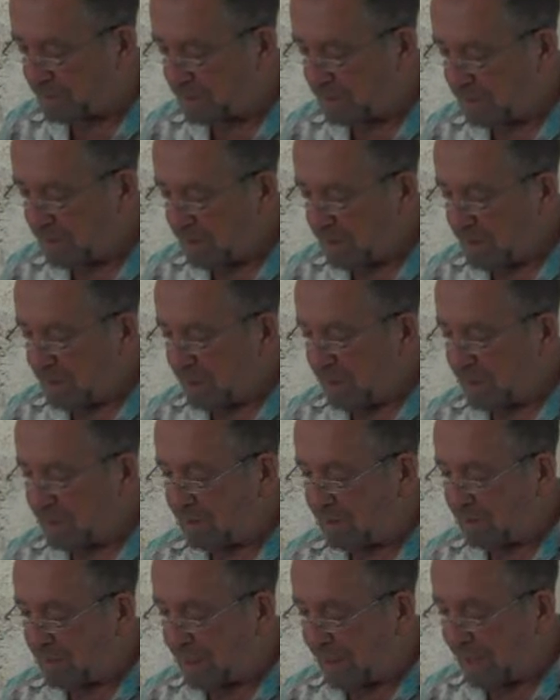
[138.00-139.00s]
40
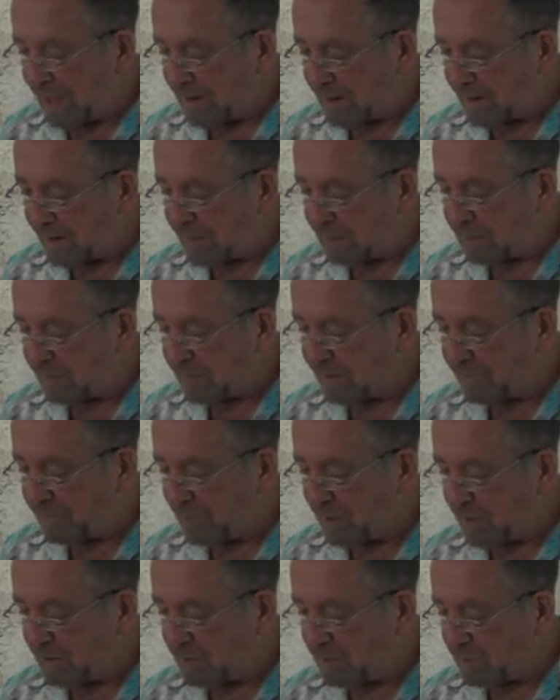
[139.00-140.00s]
years ago, my
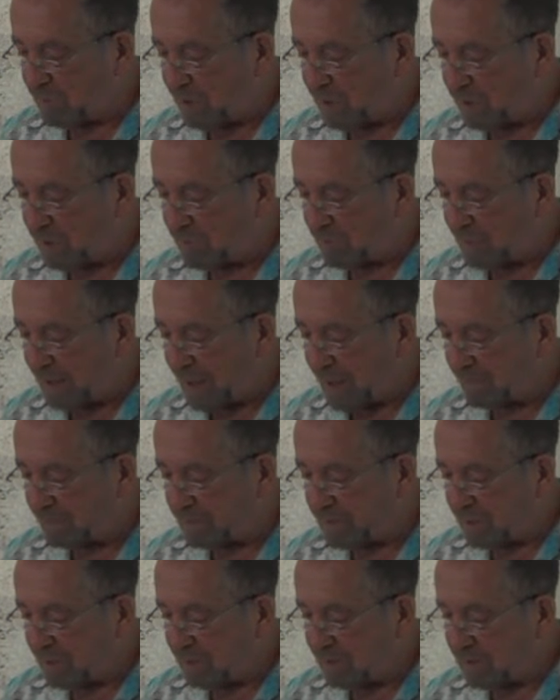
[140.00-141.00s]
peace was named
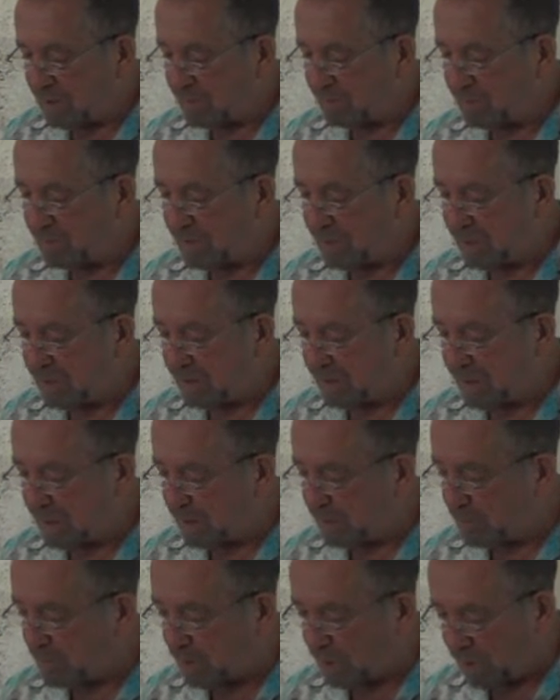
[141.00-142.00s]
and all of my
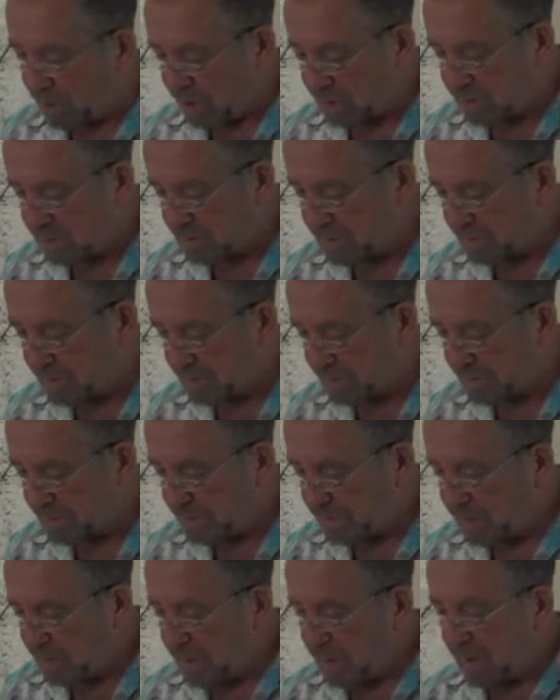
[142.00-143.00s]
errors
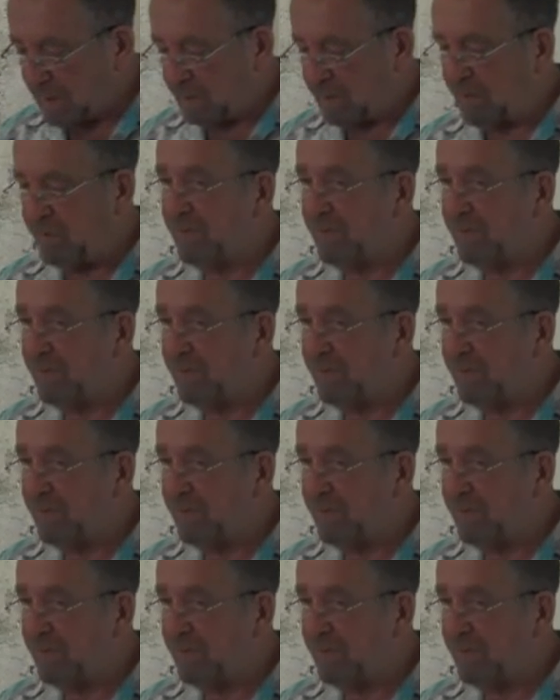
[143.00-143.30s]
proscribed.